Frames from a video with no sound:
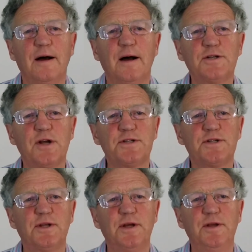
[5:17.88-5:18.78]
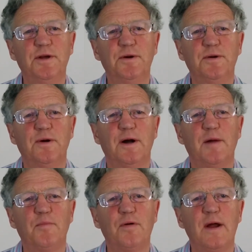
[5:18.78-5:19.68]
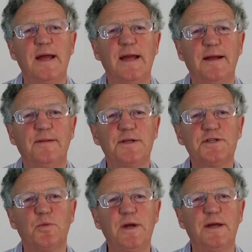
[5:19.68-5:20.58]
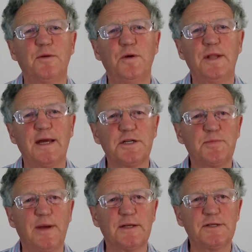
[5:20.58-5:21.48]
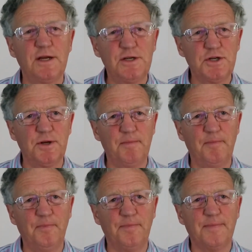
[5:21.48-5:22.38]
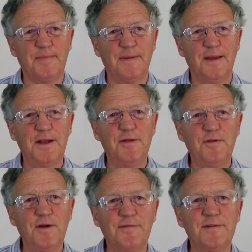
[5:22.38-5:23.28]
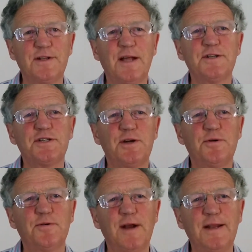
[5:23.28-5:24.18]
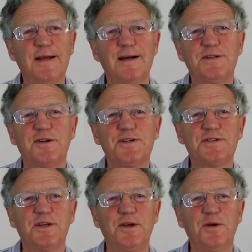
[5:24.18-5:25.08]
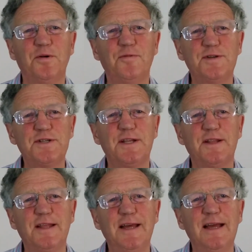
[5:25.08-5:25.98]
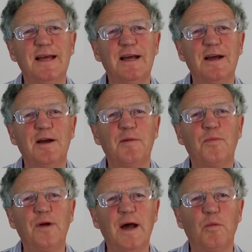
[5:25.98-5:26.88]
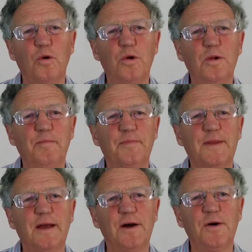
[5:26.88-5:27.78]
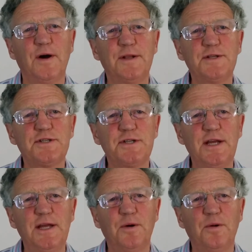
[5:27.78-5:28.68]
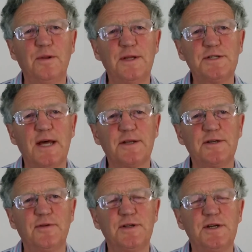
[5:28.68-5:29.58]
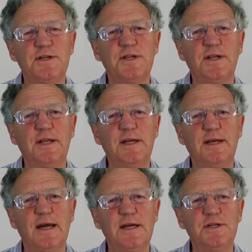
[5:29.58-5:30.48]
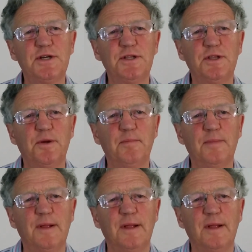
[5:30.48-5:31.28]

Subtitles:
I trust that you are praying this week with expectation. And if you haven't done so already, I trust that you'll visit the prayer wall. Go and see all these activities and engage in them,